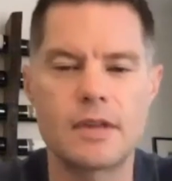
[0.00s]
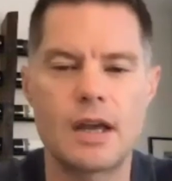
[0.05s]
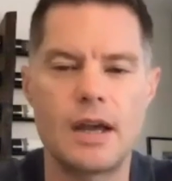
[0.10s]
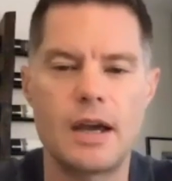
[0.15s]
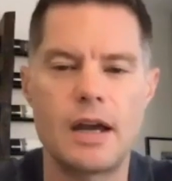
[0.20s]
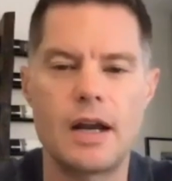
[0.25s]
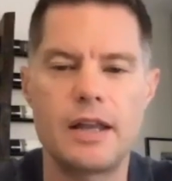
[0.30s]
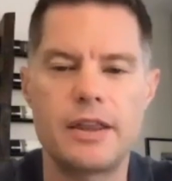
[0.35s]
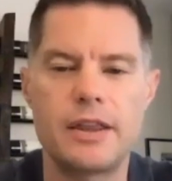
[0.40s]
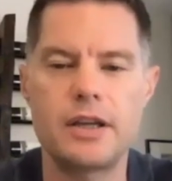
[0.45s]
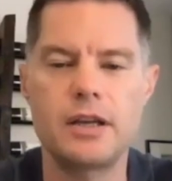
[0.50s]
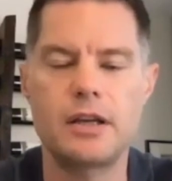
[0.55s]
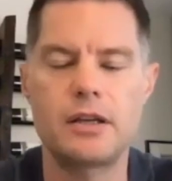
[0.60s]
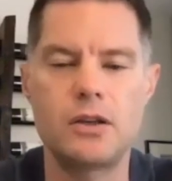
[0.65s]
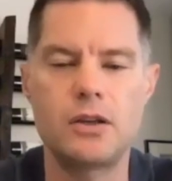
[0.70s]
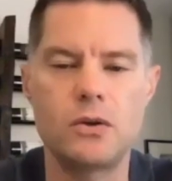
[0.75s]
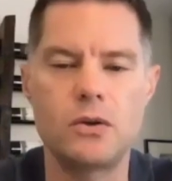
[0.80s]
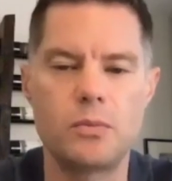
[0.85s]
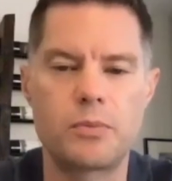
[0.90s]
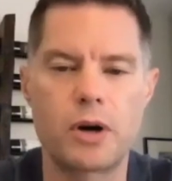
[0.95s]
And I think
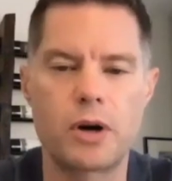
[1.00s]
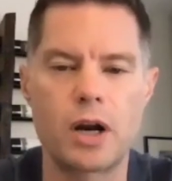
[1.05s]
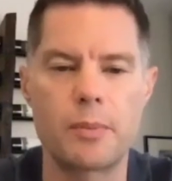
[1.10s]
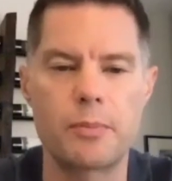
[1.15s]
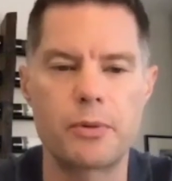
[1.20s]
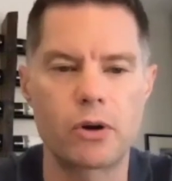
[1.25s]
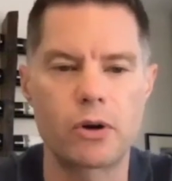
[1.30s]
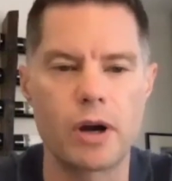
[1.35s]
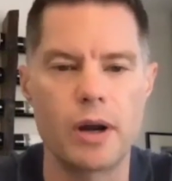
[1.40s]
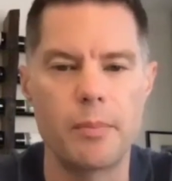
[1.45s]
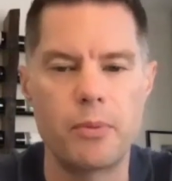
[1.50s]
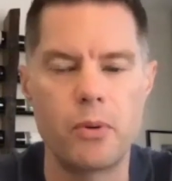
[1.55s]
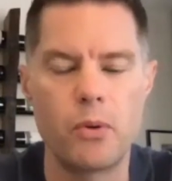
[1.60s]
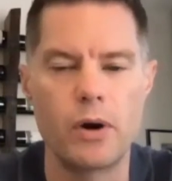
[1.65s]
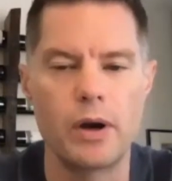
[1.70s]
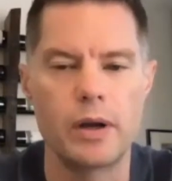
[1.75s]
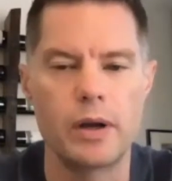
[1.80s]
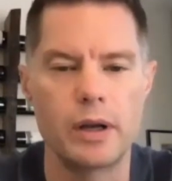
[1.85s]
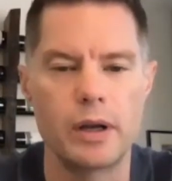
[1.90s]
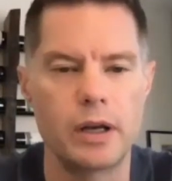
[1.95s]
you brought up a great
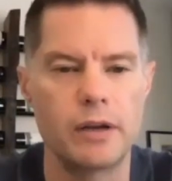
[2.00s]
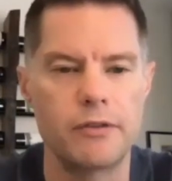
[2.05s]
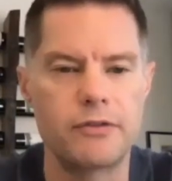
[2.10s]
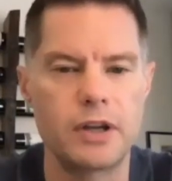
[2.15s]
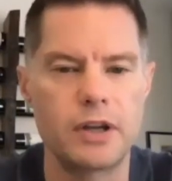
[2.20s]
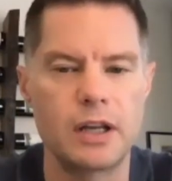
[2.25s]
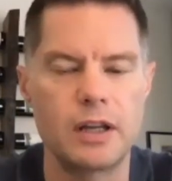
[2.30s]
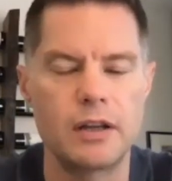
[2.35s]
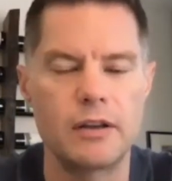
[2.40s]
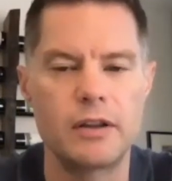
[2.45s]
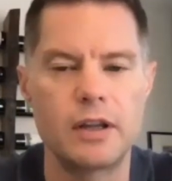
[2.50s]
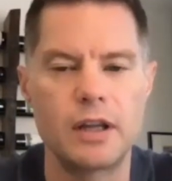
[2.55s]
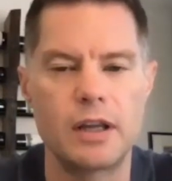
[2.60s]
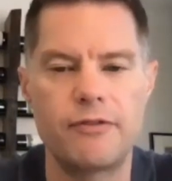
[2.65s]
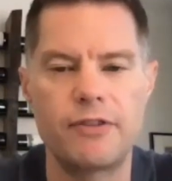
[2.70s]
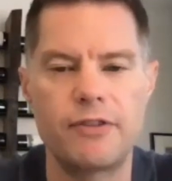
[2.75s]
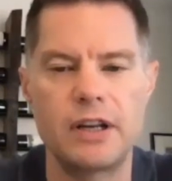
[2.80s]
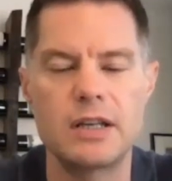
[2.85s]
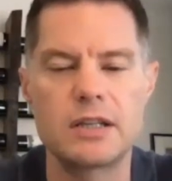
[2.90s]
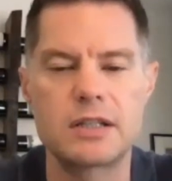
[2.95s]
point. And if
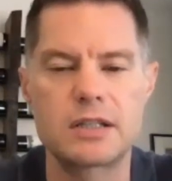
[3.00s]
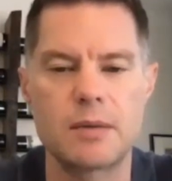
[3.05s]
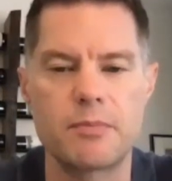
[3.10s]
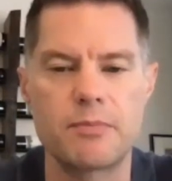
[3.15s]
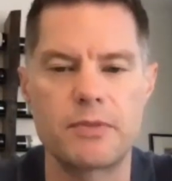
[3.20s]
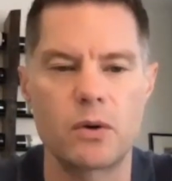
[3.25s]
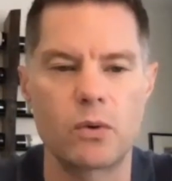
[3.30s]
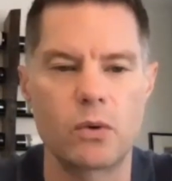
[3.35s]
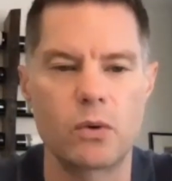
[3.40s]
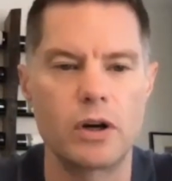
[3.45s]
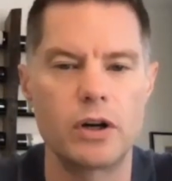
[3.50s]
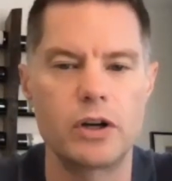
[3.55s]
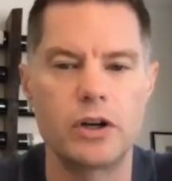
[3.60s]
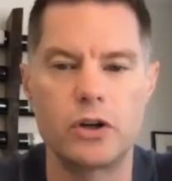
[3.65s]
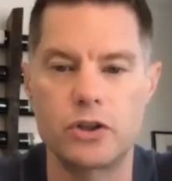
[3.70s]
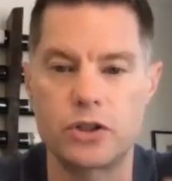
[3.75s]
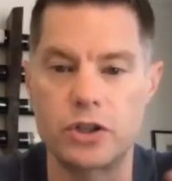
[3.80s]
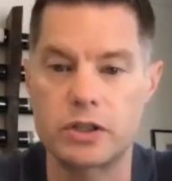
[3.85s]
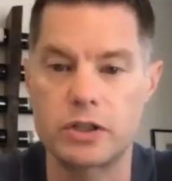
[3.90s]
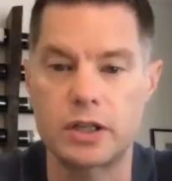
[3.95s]
it is something where you're
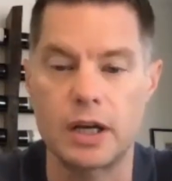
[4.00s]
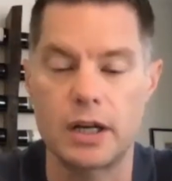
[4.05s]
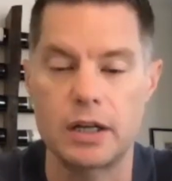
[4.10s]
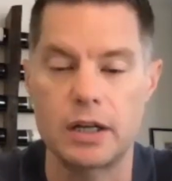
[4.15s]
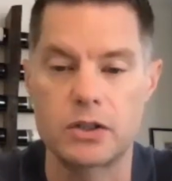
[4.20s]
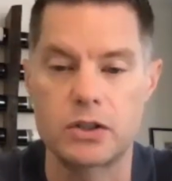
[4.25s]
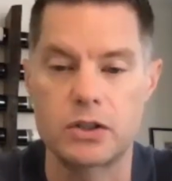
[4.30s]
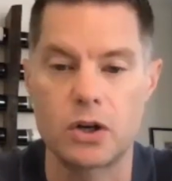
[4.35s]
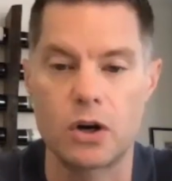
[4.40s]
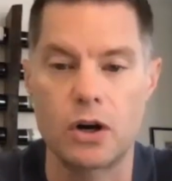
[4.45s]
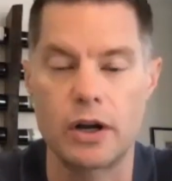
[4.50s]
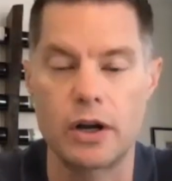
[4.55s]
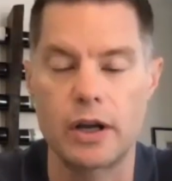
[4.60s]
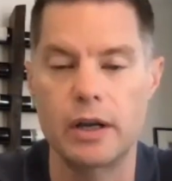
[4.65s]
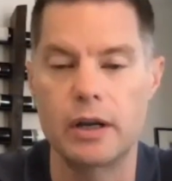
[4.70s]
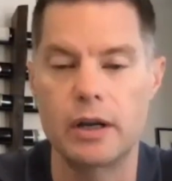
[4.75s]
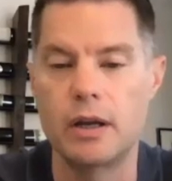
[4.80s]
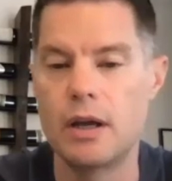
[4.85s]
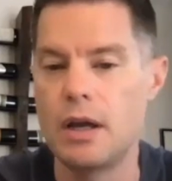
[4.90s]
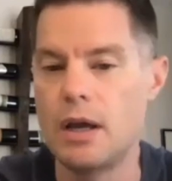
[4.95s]
just getting
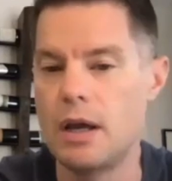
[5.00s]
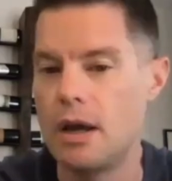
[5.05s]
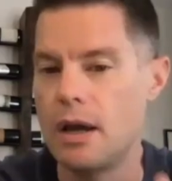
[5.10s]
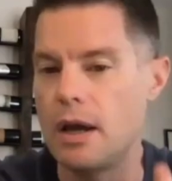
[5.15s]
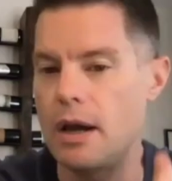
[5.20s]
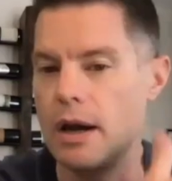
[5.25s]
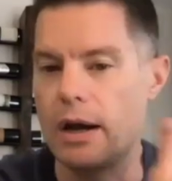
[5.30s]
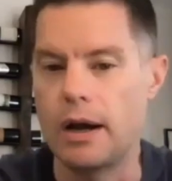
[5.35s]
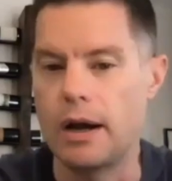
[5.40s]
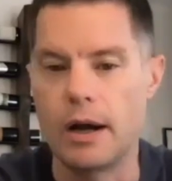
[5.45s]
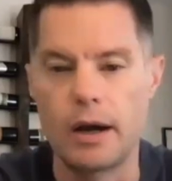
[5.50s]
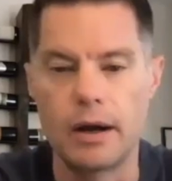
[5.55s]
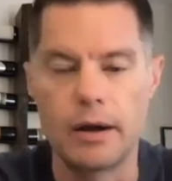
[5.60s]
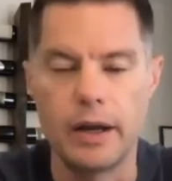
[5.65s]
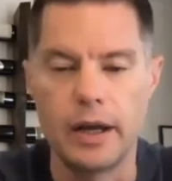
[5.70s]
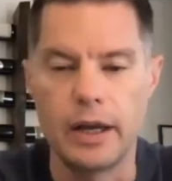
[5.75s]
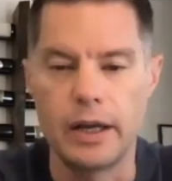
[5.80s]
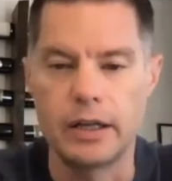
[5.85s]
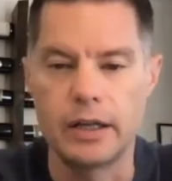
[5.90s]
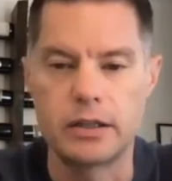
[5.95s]
started,
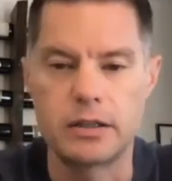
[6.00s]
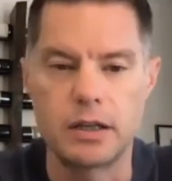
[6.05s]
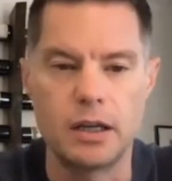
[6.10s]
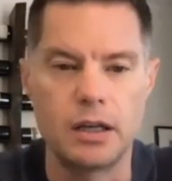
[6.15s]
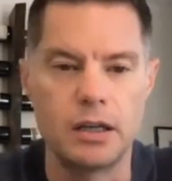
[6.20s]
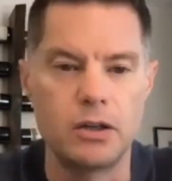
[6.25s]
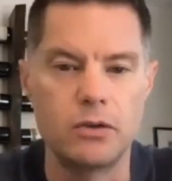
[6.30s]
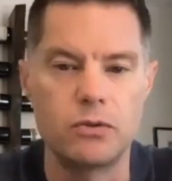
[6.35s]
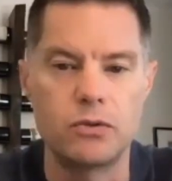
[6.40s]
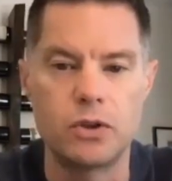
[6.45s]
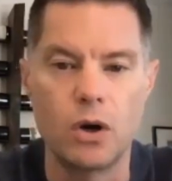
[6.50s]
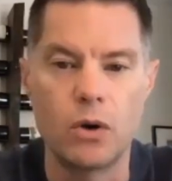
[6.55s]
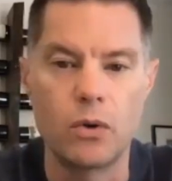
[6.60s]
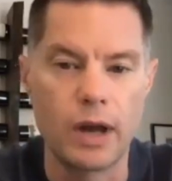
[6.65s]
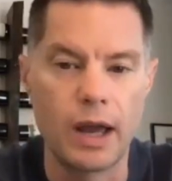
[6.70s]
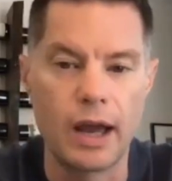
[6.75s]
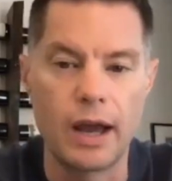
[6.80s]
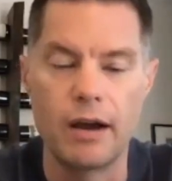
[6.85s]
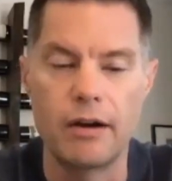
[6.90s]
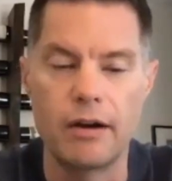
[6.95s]
and you don't
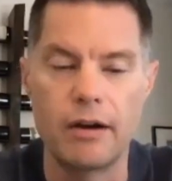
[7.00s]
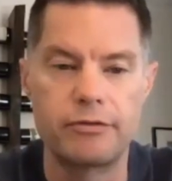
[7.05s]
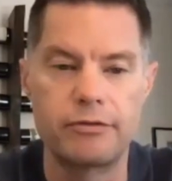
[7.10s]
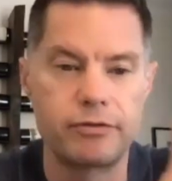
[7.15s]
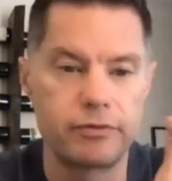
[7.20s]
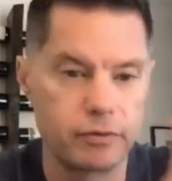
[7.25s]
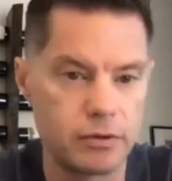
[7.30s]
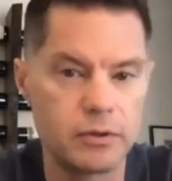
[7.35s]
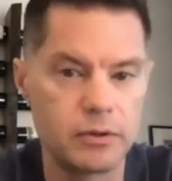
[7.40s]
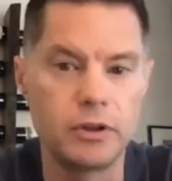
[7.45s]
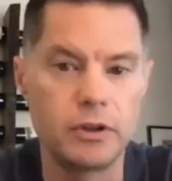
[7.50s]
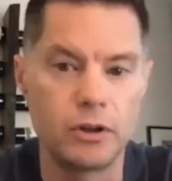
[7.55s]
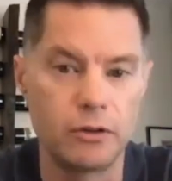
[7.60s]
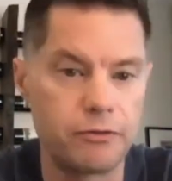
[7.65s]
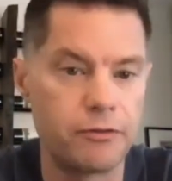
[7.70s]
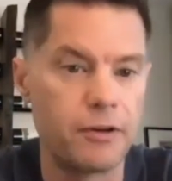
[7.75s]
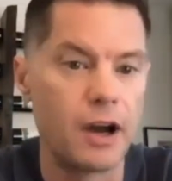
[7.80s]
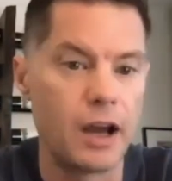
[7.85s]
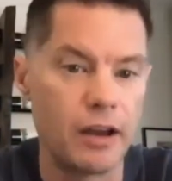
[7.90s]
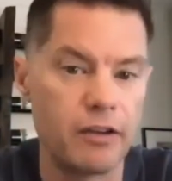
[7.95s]
have, you know,
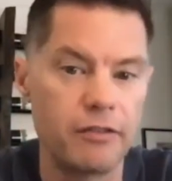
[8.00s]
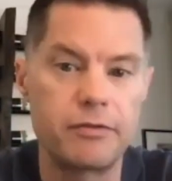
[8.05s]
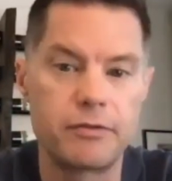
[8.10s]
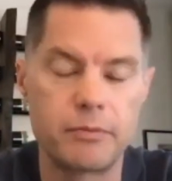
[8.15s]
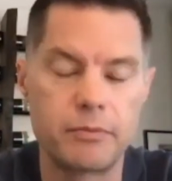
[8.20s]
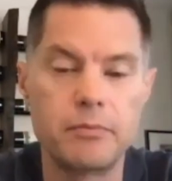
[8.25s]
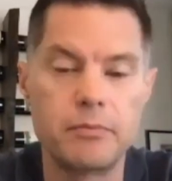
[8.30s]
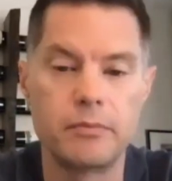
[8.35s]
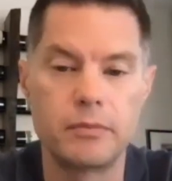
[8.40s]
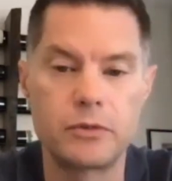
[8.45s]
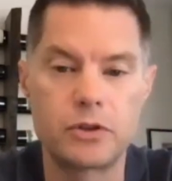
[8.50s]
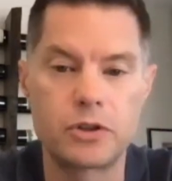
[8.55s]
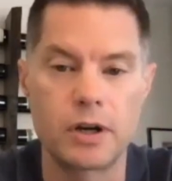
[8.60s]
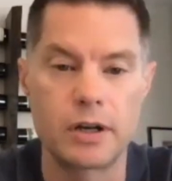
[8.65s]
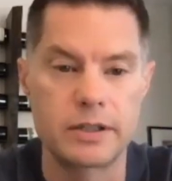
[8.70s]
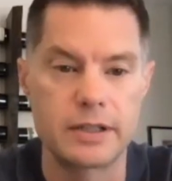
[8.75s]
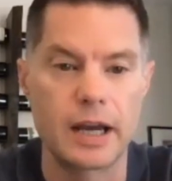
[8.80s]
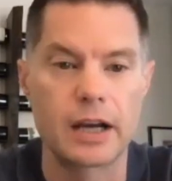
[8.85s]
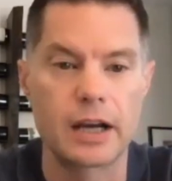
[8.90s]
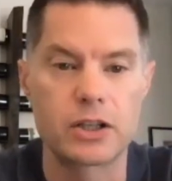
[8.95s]
5
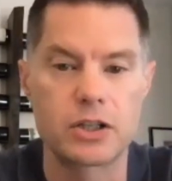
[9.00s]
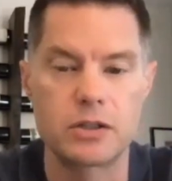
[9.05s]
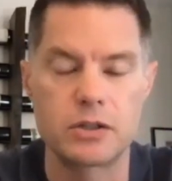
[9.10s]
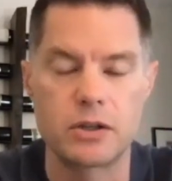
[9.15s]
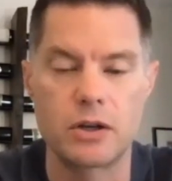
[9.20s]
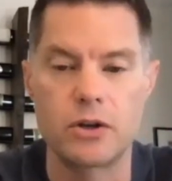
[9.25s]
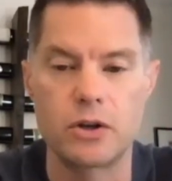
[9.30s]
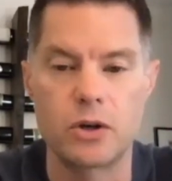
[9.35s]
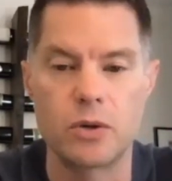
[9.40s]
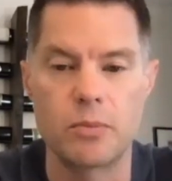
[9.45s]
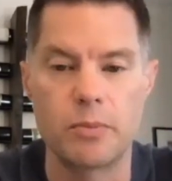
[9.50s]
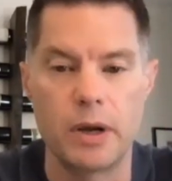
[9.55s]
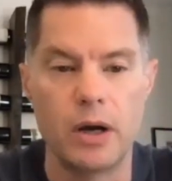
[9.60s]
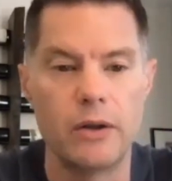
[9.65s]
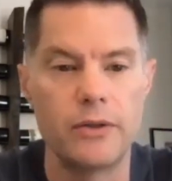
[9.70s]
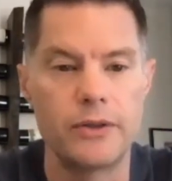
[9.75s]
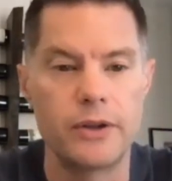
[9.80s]
transactions under your belt, the